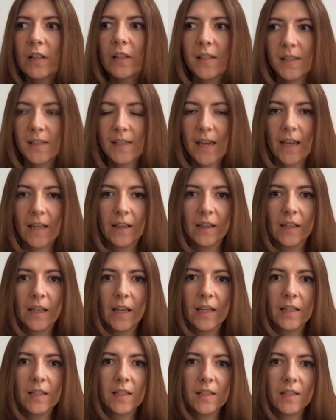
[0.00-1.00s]
sad
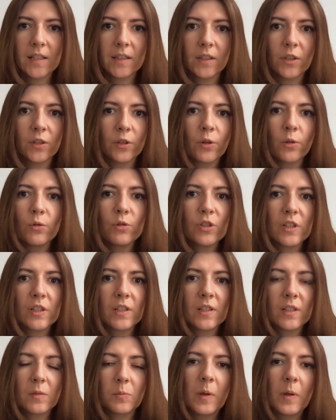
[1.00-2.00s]
that, you know,
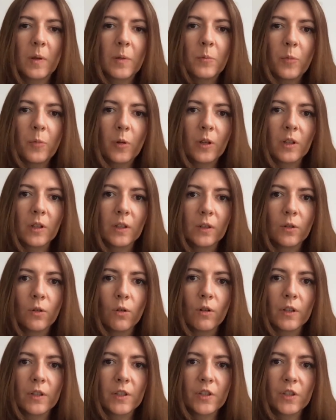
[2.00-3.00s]
just people
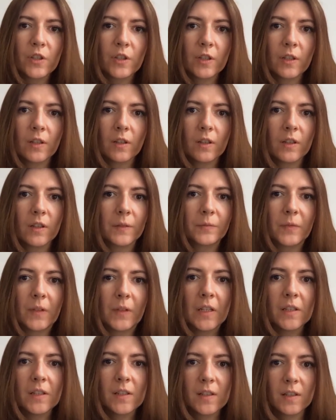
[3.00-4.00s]
got
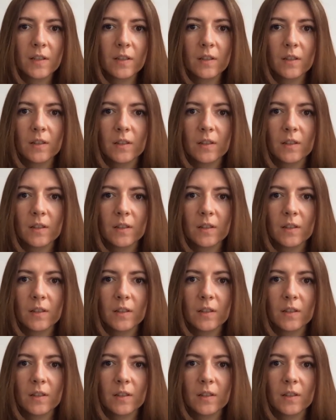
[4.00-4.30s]
into